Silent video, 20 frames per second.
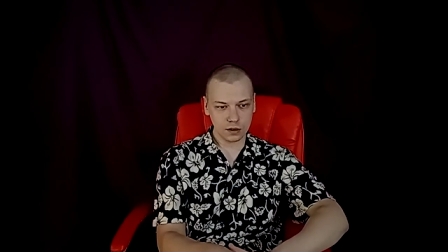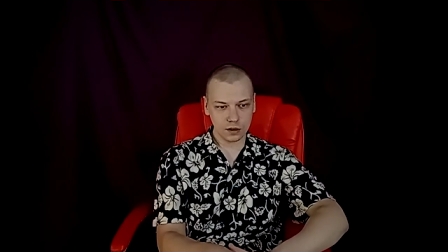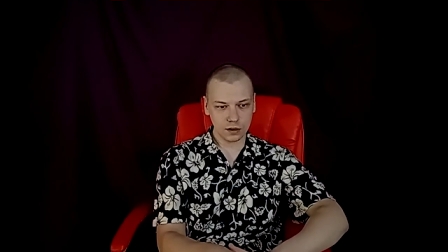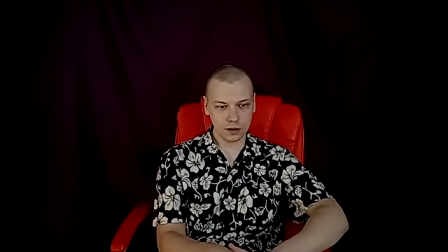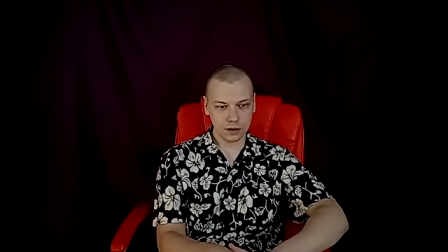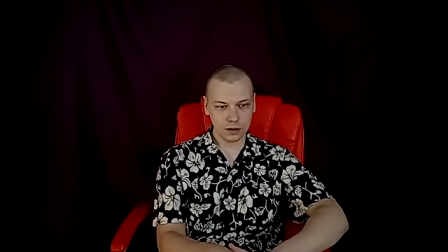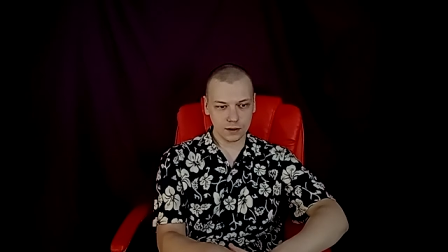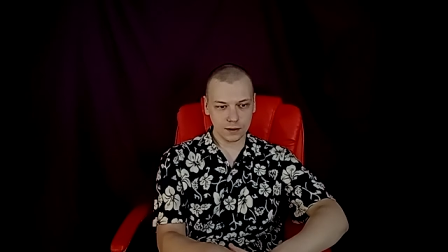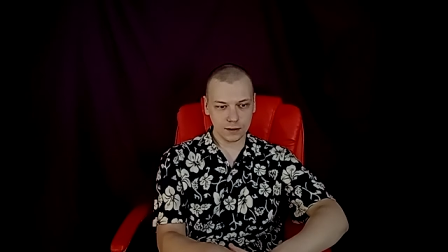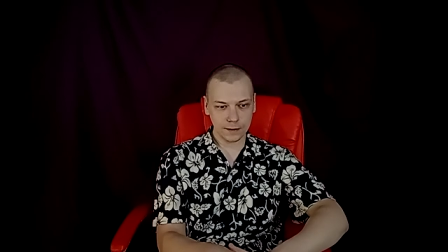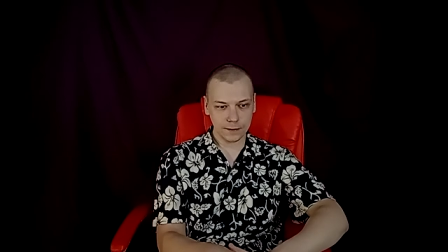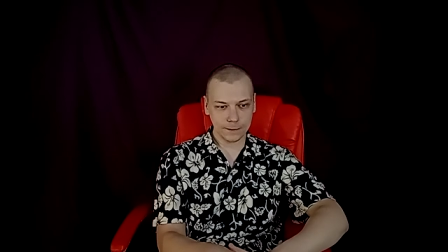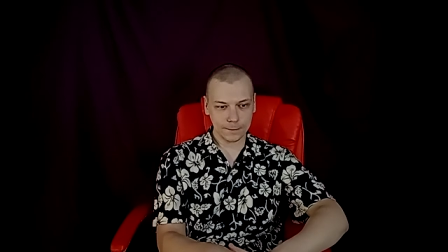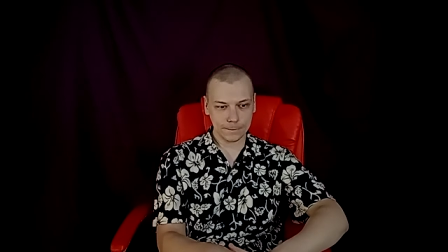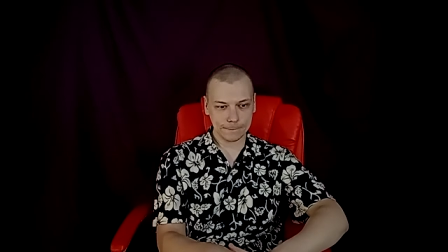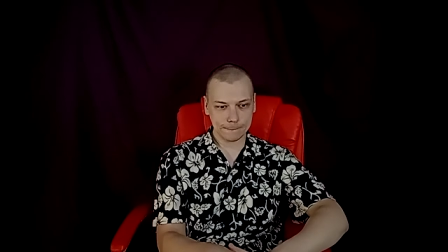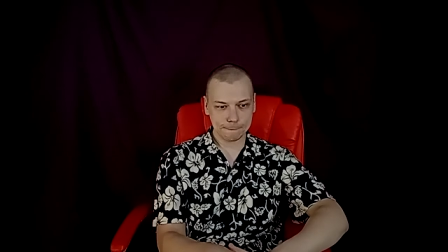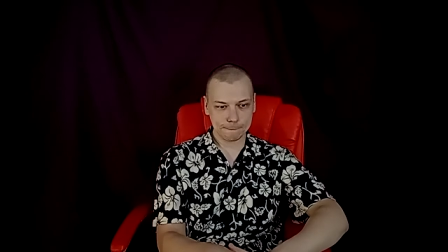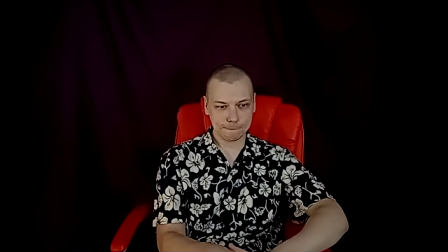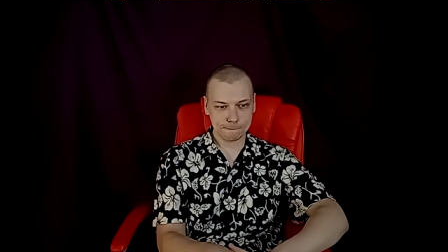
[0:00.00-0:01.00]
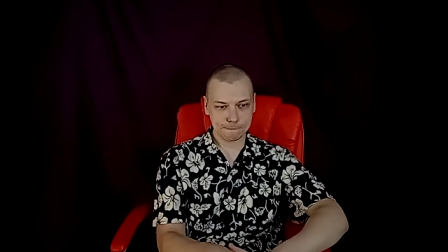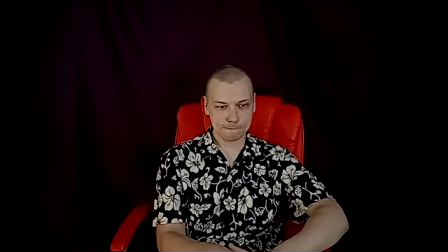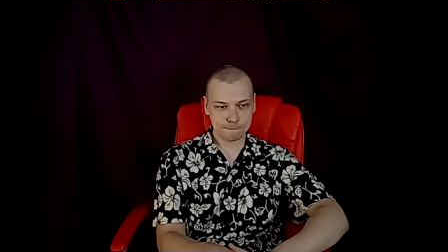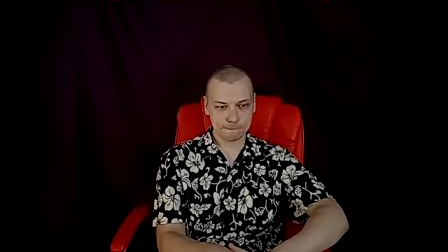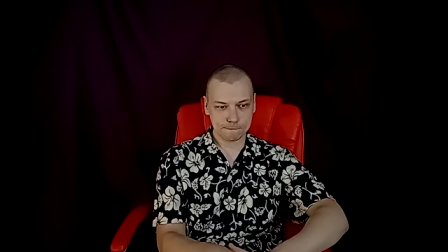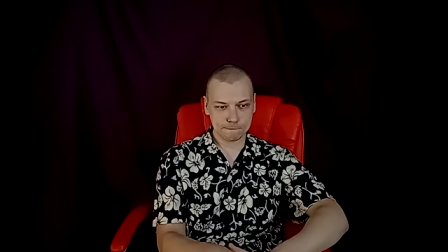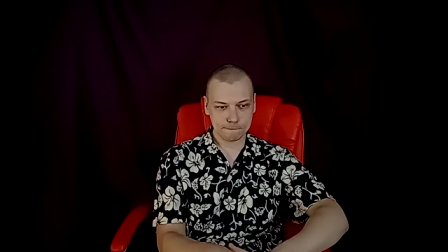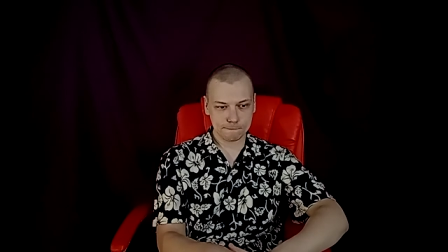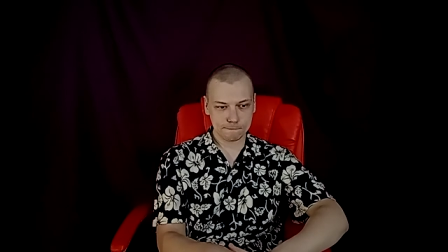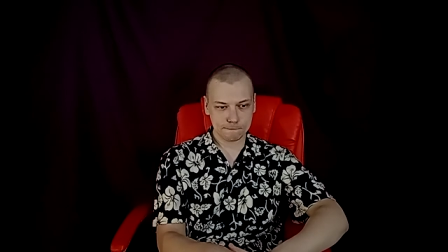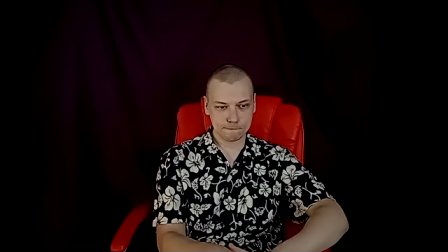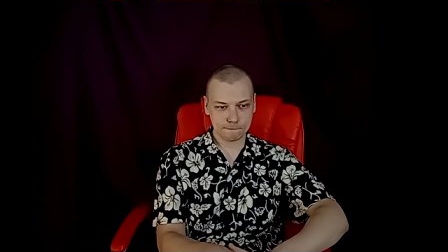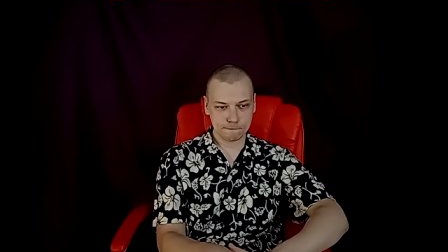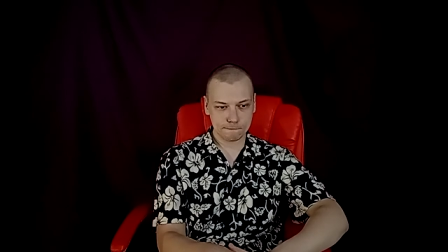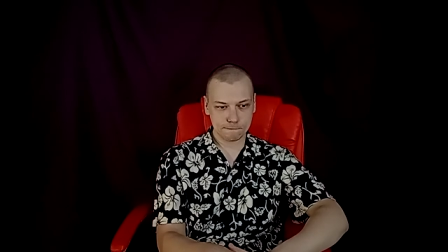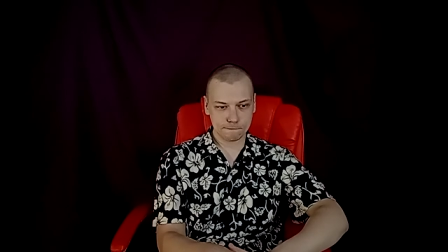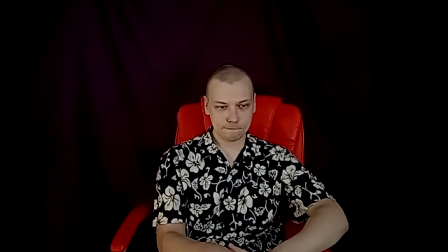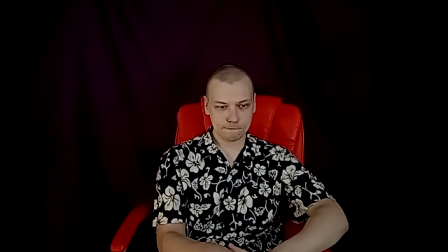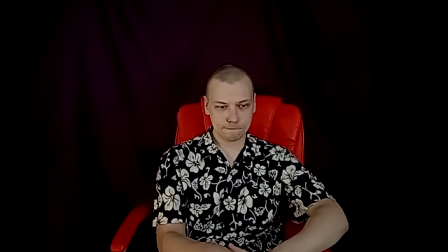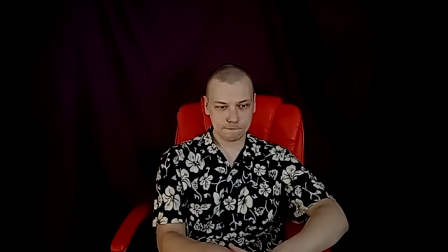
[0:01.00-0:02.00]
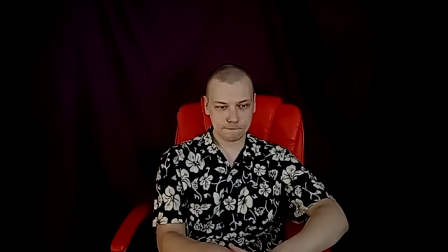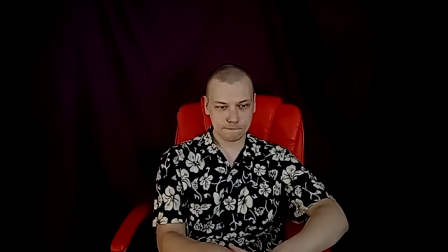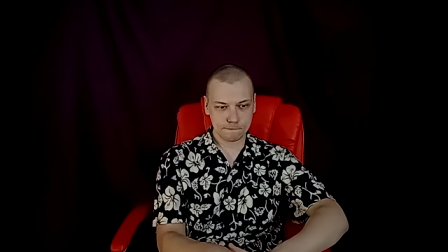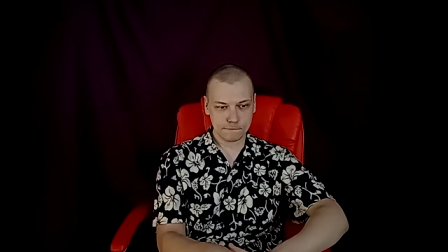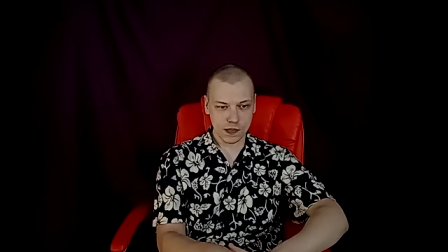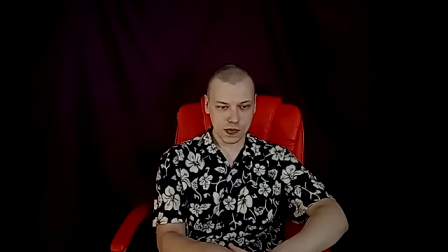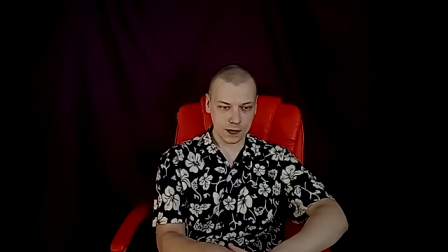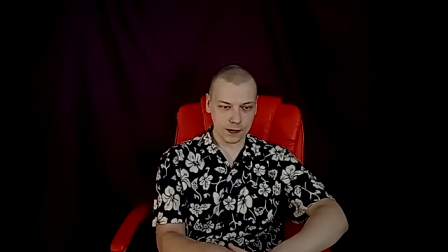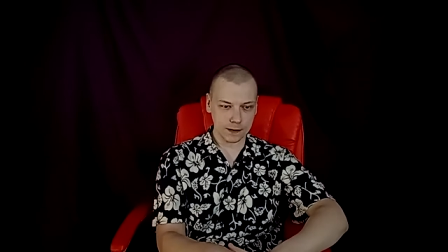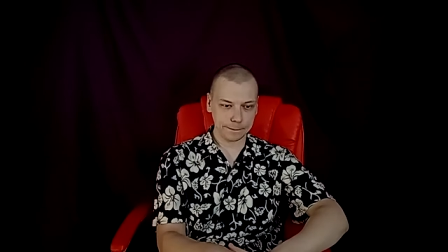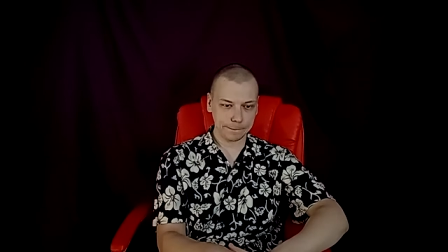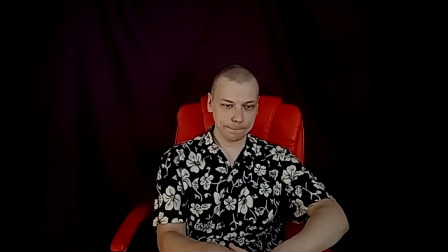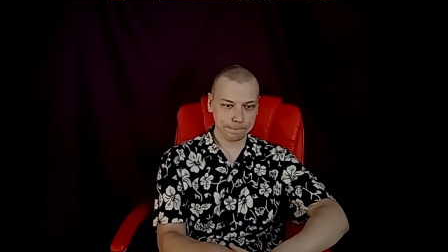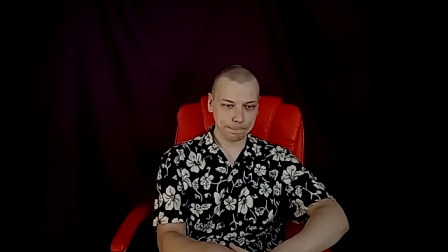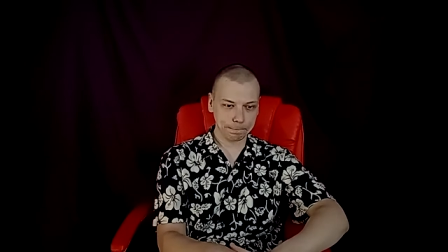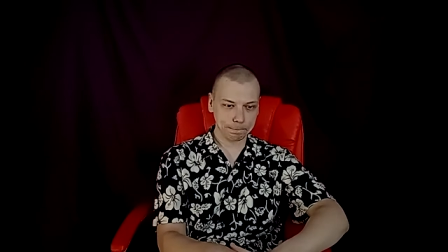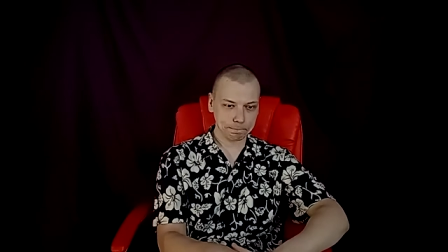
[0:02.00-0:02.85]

Uh, yeah,